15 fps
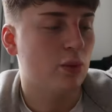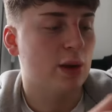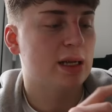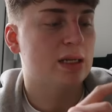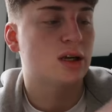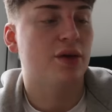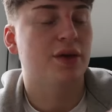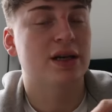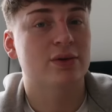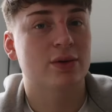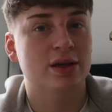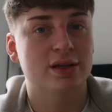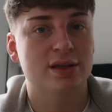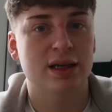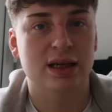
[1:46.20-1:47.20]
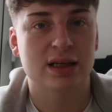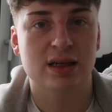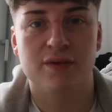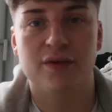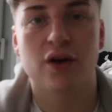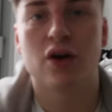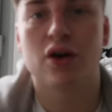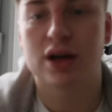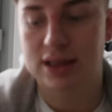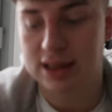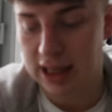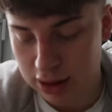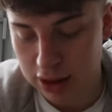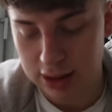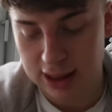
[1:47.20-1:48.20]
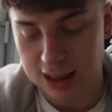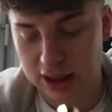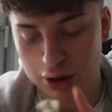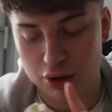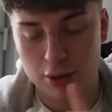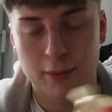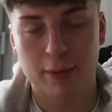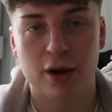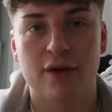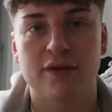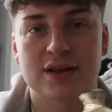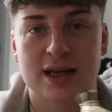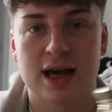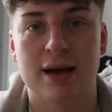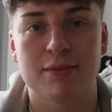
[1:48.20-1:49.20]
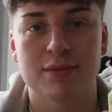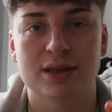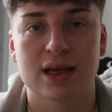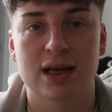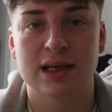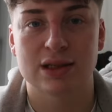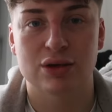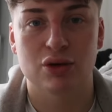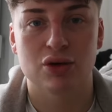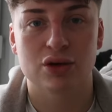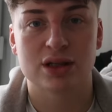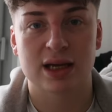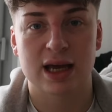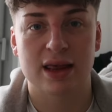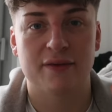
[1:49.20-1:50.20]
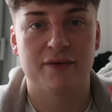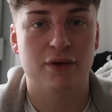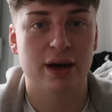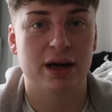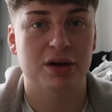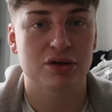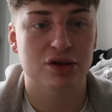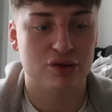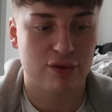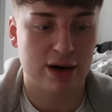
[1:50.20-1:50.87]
which on this one is 64, is the like number of attempts that it took to get the fragrance